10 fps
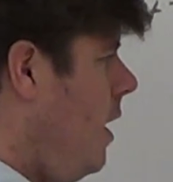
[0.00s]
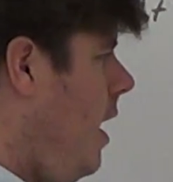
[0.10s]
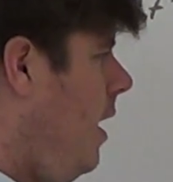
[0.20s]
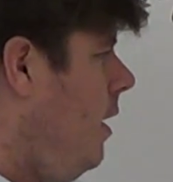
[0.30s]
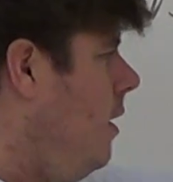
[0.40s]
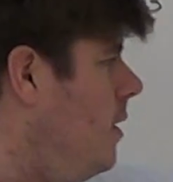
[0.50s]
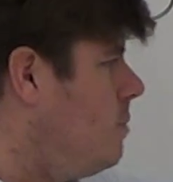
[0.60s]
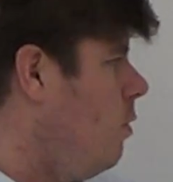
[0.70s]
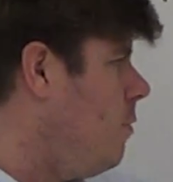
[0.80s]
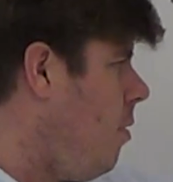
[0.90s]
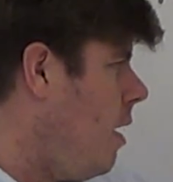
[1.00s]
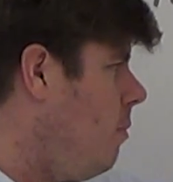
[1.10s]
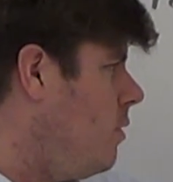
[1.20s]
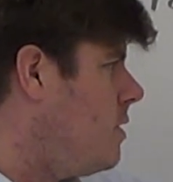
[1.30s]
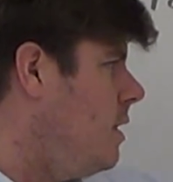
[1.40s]
A is multiplying
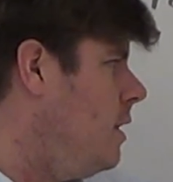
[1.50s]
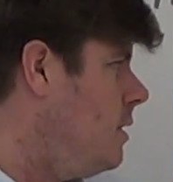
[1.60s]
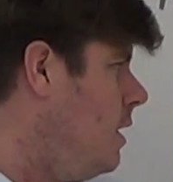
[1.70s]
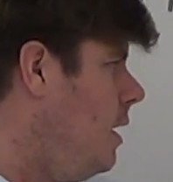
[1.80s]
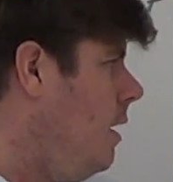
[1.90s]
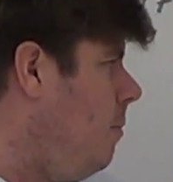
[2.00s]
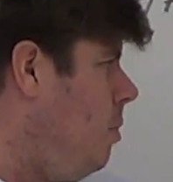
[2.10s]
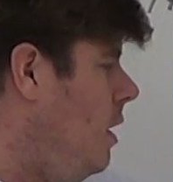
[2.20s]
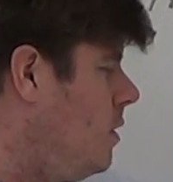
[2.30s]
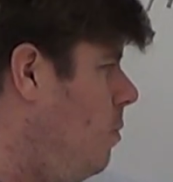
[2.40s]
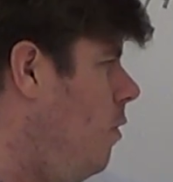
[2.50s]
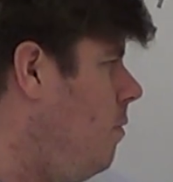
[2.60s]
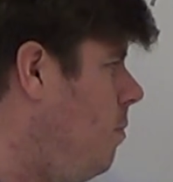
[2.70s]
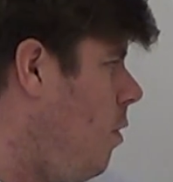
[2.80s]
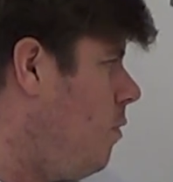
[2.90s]
both C and D, B is
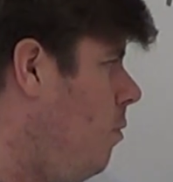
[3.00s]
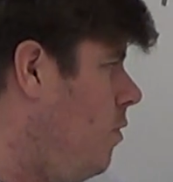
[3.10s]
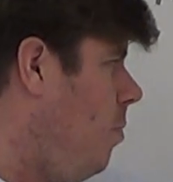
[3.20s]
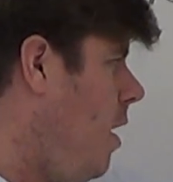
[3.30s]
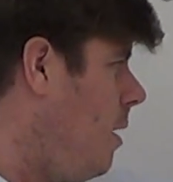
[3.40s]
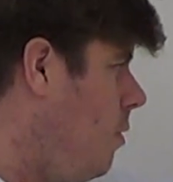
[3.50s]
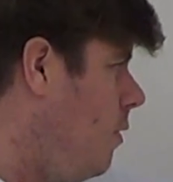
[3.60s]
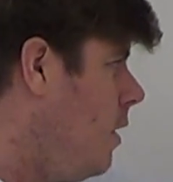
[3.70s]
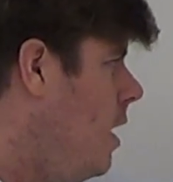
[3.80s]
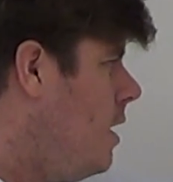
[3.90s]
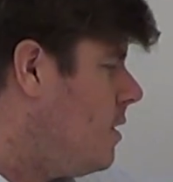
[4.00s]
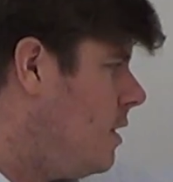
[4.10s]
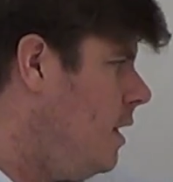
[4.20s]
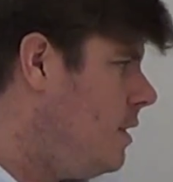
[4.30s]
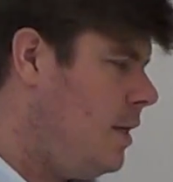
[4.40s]
both, both multiplying both
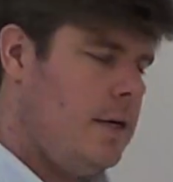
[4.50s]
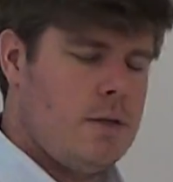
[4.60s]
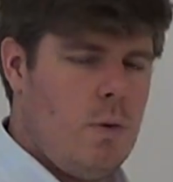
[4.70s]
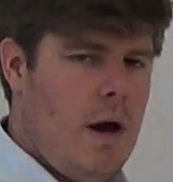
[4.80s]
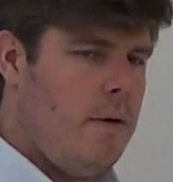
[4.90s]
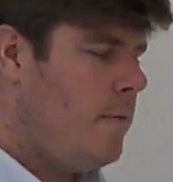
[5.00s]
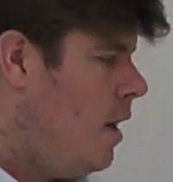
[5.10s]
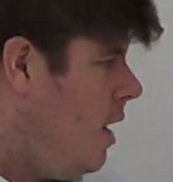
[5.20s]
C and D as well.